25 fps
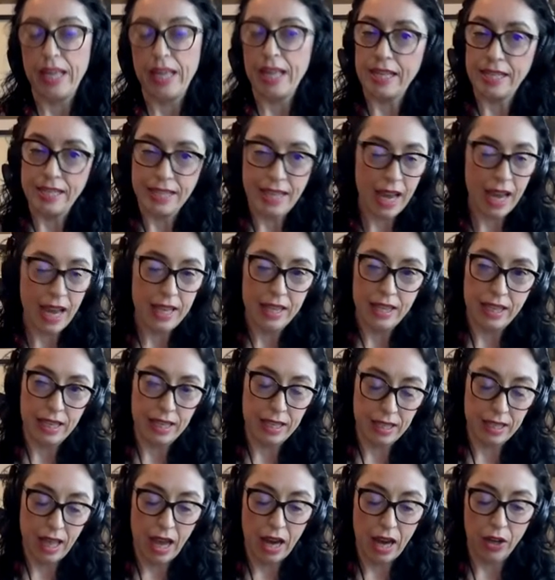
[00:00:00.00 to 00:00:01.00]
As uh,
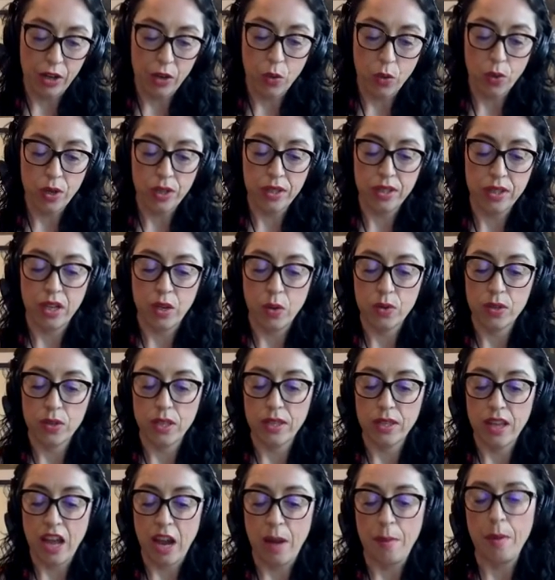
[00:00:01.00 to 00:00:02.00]
scientists are currently use
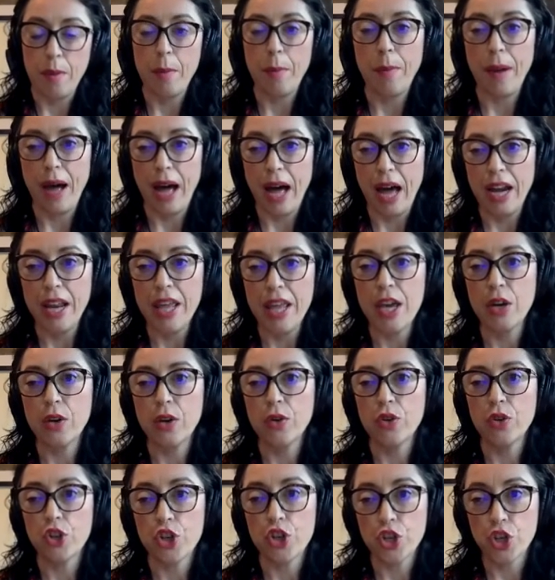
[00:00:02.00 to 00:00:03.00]
the term
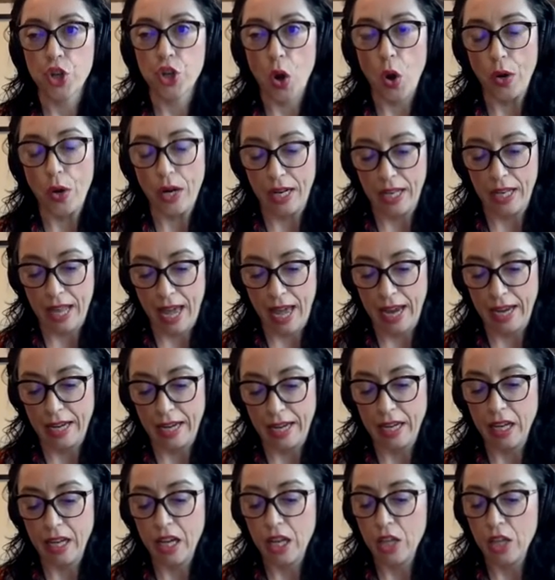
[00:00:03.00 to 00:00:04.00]
paleo shoreline